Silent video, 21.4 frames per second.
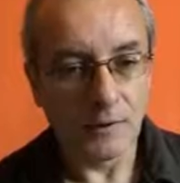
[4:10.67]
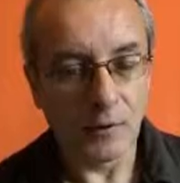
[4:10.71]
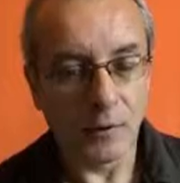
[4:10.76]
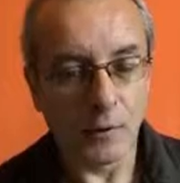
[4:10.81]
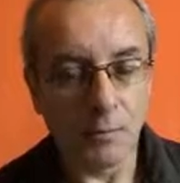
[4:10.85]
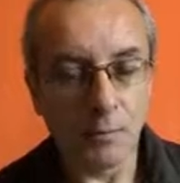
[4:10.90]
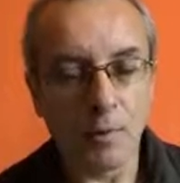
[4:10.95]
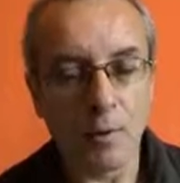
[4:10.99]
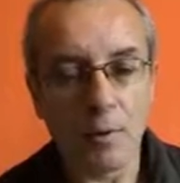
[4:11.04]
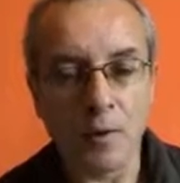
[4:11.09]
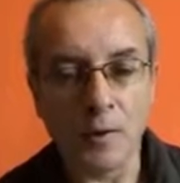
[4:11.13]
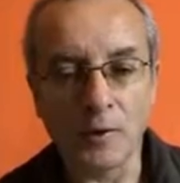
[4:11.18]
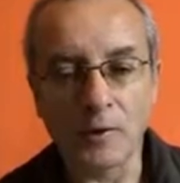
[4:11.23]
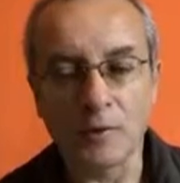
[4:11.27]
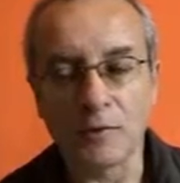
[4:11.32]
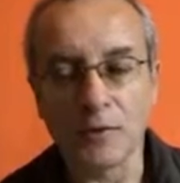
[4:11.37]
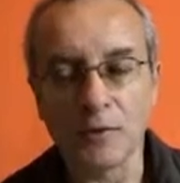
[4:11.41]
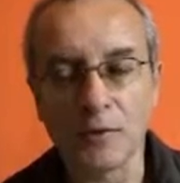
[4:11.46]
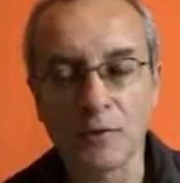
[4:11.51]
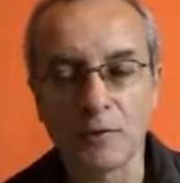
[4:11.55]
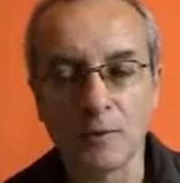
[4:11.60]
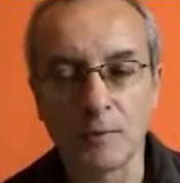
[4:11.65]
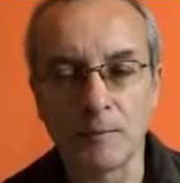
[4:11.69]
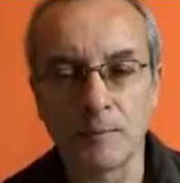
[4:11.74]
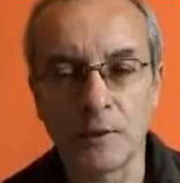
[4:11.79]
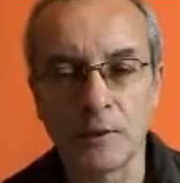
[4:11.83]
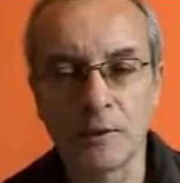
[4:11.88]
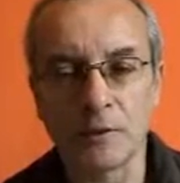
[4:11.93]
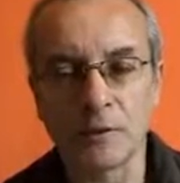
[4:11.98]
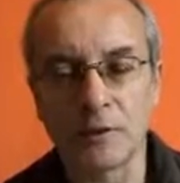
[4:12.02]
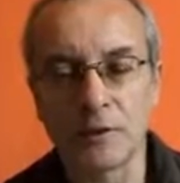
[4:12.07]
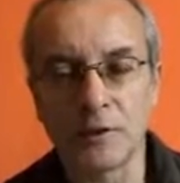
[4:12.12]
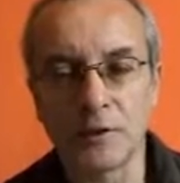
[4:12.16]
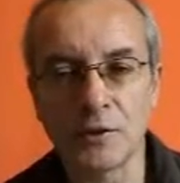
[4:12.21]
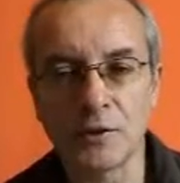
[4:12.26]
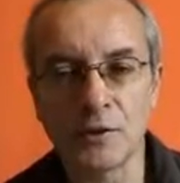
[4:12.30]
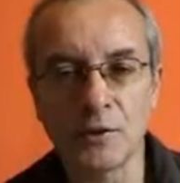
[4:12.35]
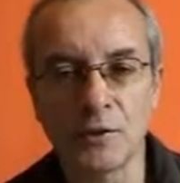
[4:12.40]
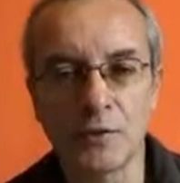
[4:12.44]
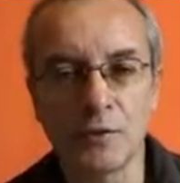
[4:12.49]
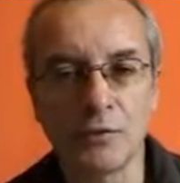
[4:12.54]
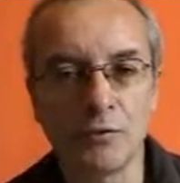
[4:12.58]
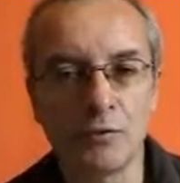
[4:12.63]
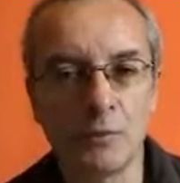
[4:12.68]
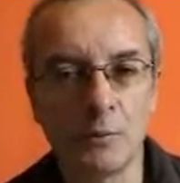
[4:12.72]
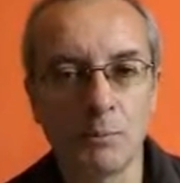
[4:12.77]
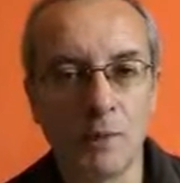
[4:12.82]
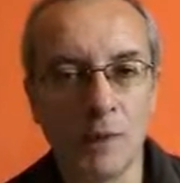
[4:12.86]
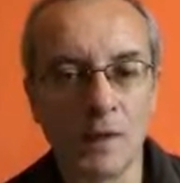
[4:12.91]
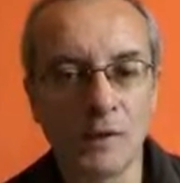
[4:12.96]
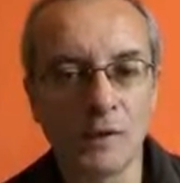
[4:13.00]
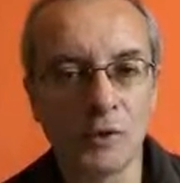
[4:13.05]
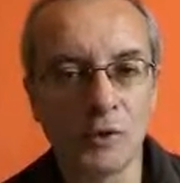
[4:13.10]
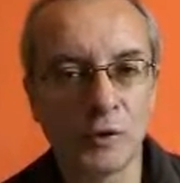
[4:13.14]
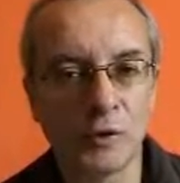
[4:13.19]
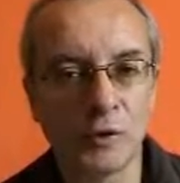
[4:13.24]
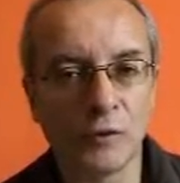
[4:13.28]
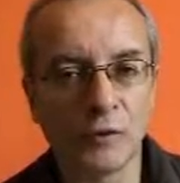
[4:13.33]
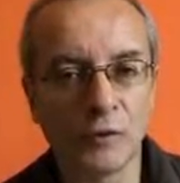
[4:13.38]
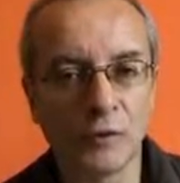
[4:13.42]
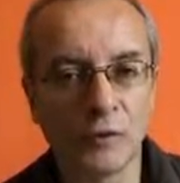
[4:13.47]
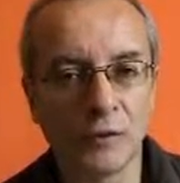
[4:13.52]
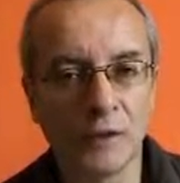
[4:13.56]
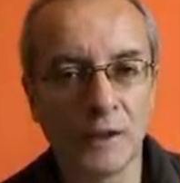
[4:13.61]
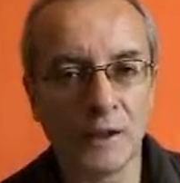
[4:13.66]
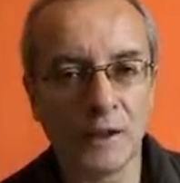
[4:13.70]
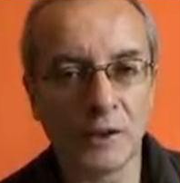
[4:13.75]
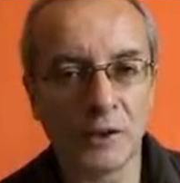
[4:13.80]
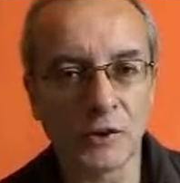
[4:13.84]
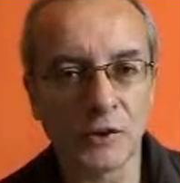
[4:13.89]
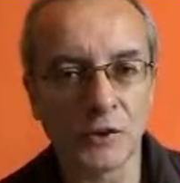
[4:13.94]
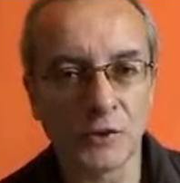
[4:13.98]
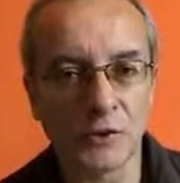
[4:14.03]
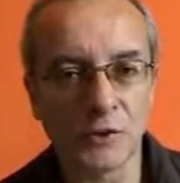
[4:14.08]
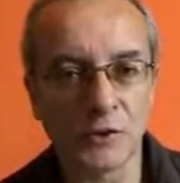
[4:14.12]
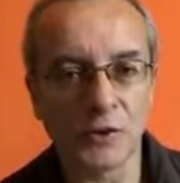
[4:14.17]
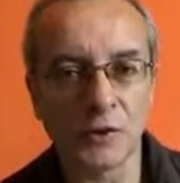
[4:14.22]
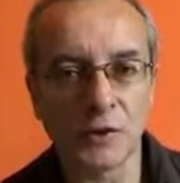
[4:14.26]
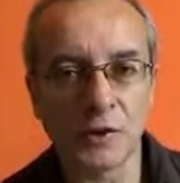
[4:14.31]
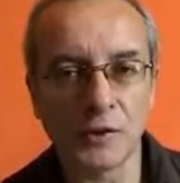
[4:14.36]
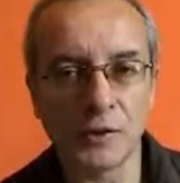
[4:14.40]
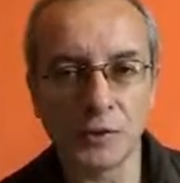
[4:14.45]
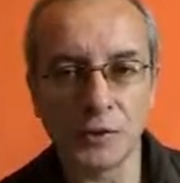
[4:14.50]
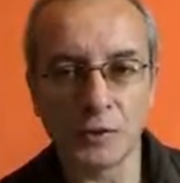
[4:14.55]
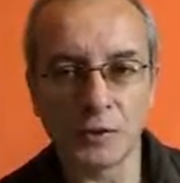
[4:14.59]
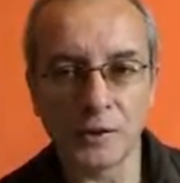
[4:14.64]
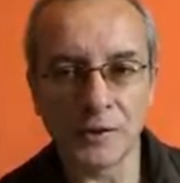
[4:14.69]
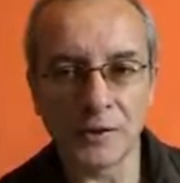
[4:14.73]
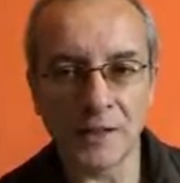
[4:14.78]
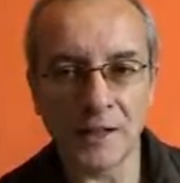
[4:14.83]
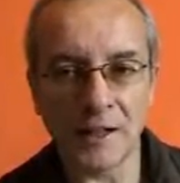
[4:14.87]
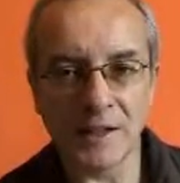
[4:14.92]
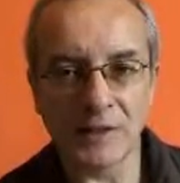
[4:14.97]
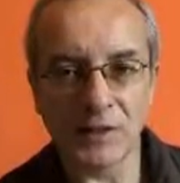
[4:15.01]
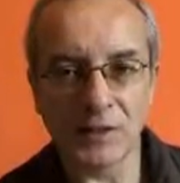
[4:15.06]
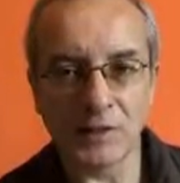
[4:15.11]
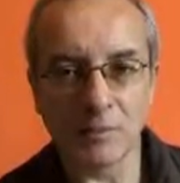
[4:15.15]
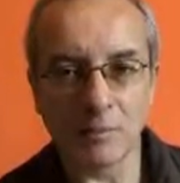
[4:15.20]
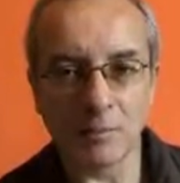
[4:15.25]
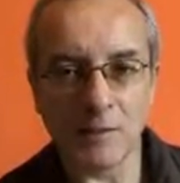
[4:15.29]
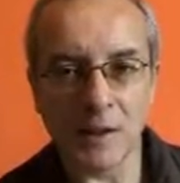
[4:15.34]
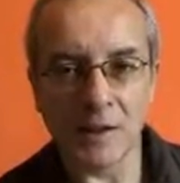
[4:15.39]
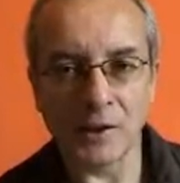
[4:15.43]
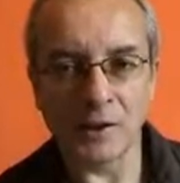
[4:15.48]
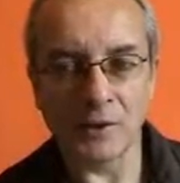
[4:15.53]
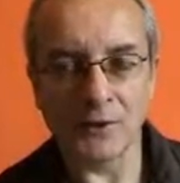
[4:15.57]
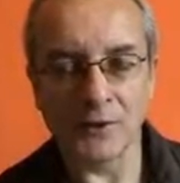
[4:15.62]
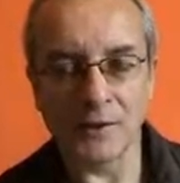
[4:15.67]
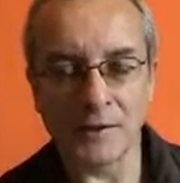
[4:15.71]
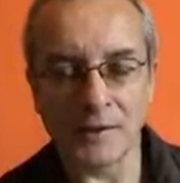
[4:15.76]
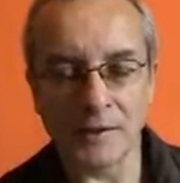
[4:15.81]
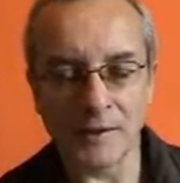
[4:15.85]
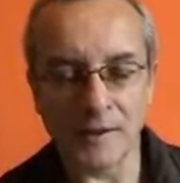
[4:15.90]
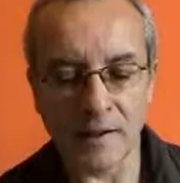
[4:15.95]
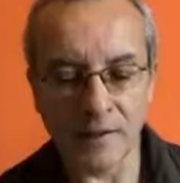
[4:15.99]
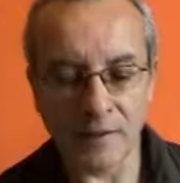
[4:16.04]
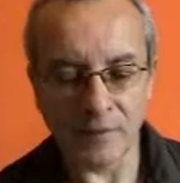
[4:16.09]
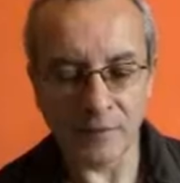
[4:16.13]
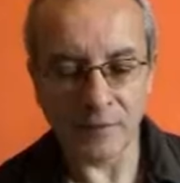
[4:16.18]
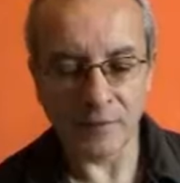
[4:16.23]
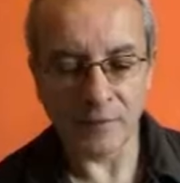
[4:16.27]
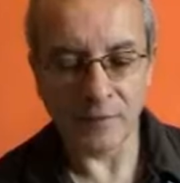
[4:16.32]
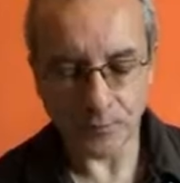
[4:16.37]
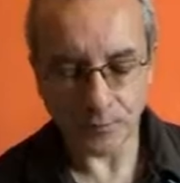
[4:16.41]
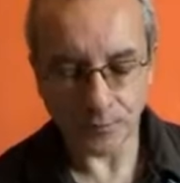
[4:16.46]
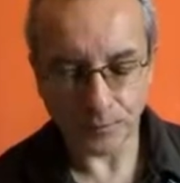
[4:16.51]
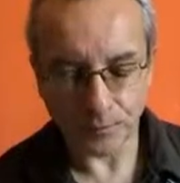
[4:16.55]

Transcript: The whole point of scripture is to remind you of your nature, to turn your attention back on itself.